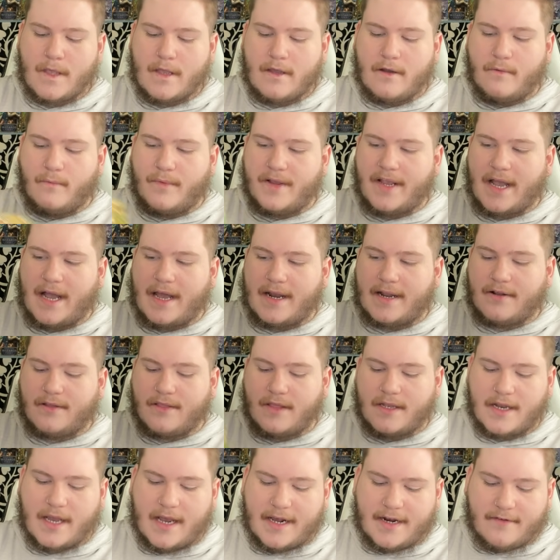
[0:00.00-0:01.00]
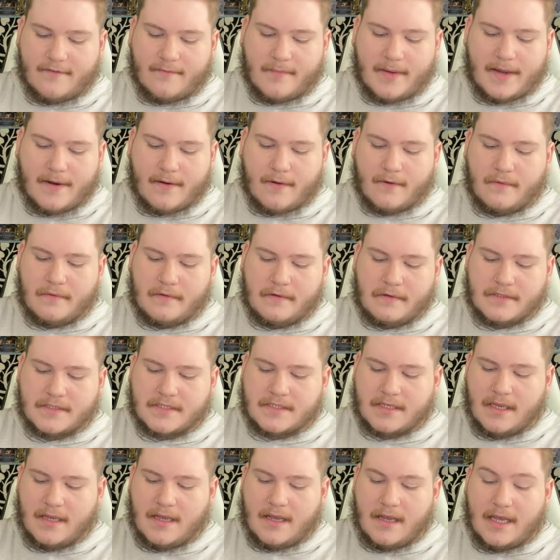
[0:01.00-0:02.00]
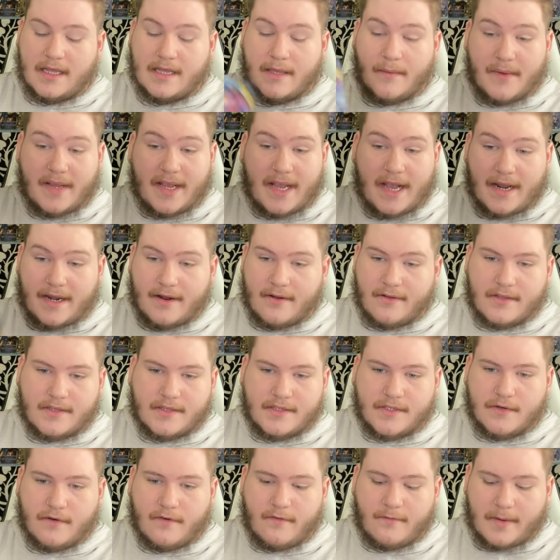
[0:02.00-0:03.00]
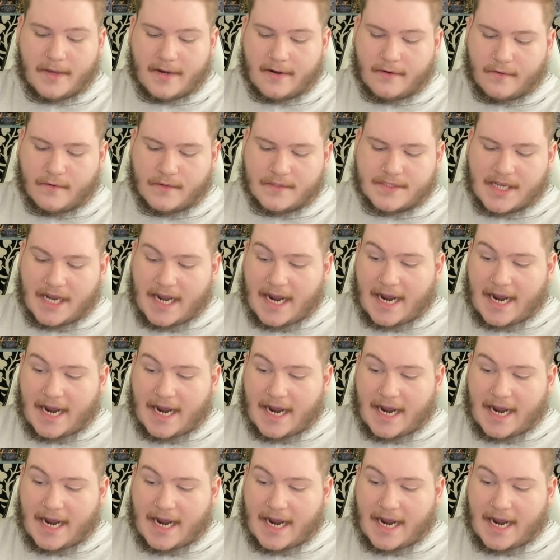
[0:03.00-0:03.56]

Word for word: And we got here the Nine of Pentacles. And then we got here the Two of Pentacles.